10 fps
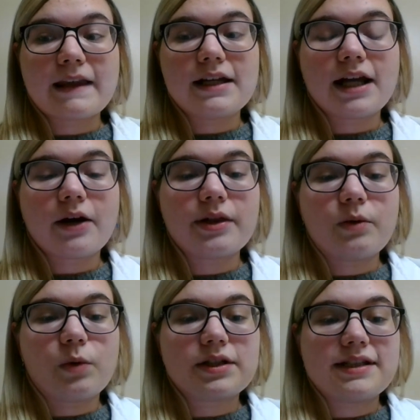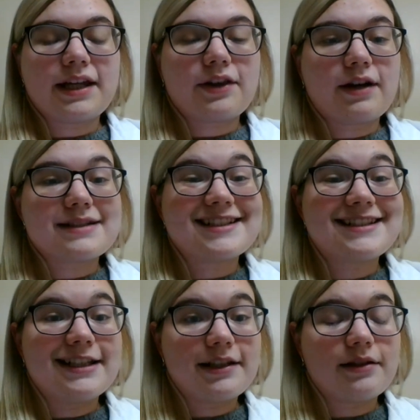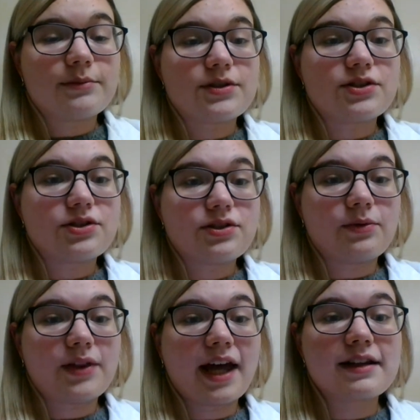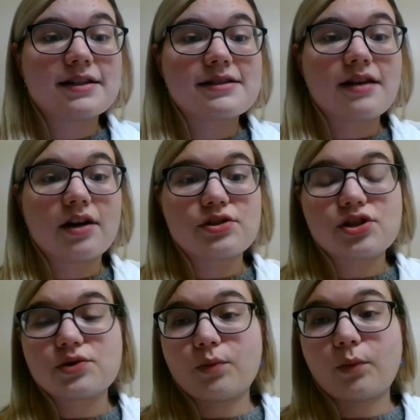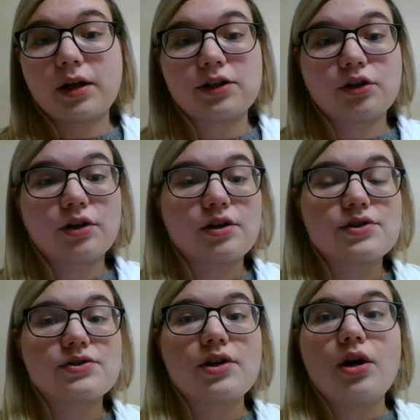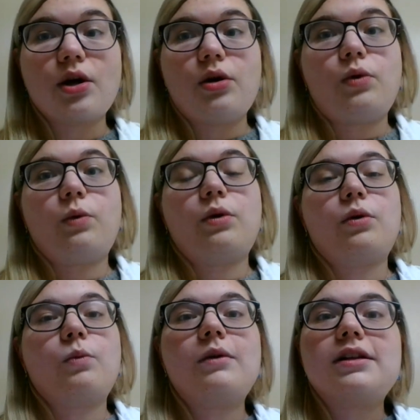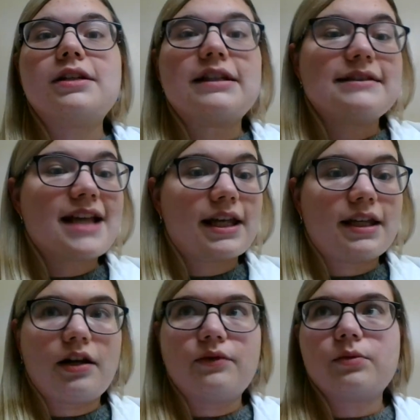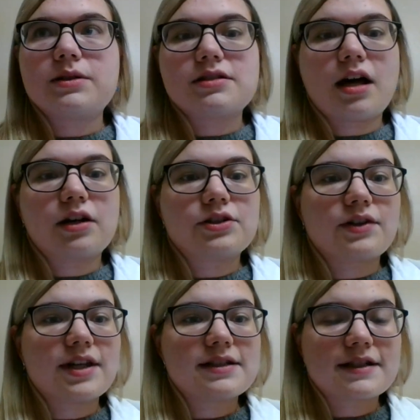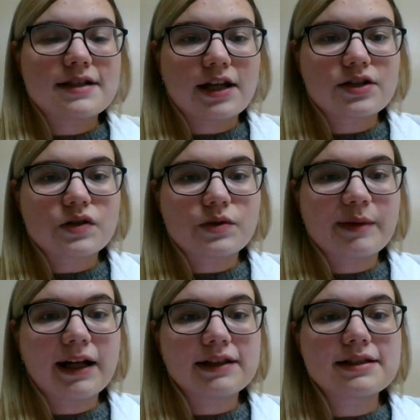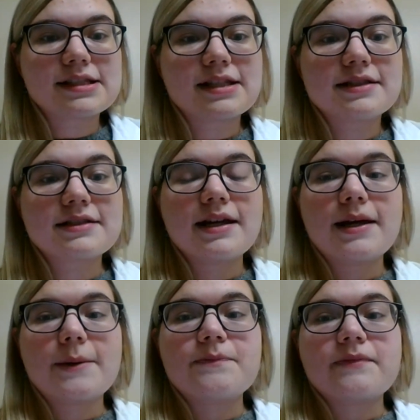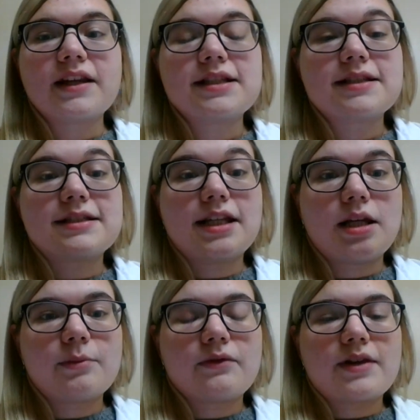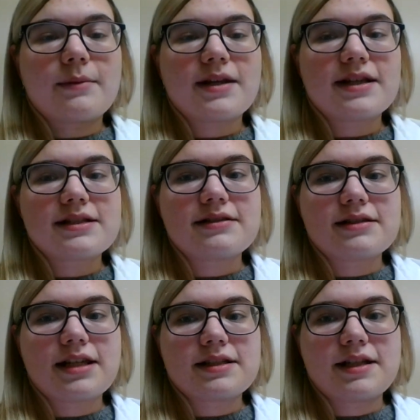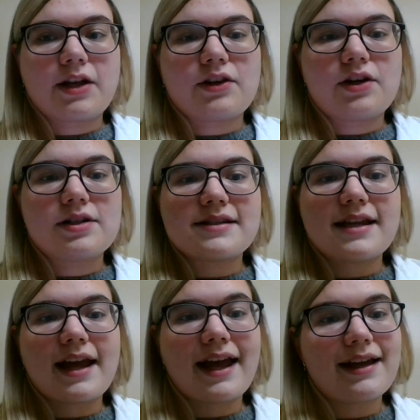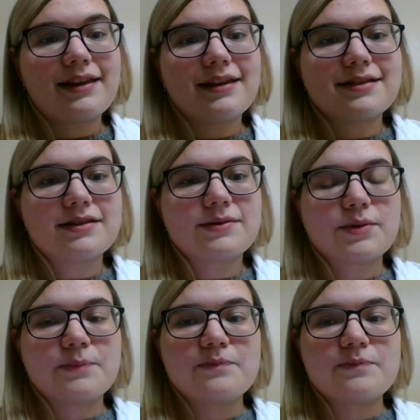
and how they work together as a team to do that. It's not just one nurse or one executive, one doctor that decides those policies. It's a team of them that get together and say, hey, this is